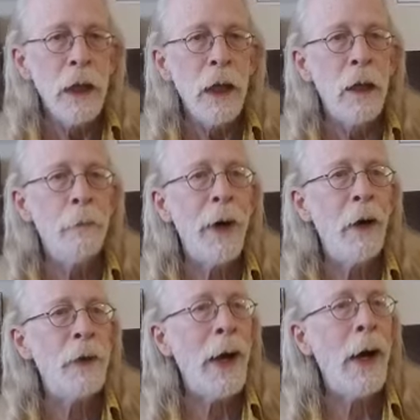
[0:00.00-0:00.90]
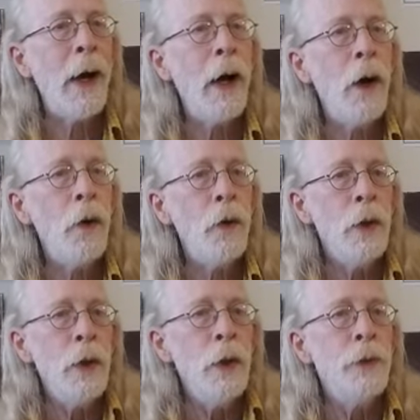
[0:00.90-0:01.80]
about how
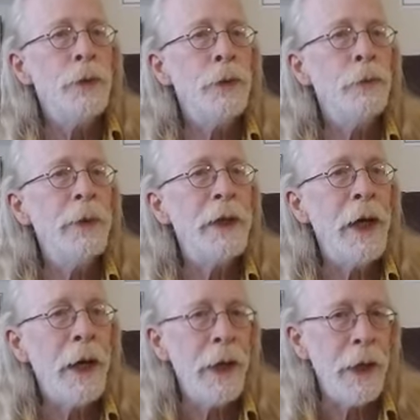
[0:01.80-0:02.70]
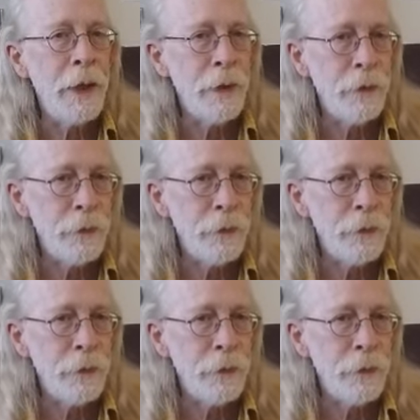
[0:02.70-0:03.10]
to behave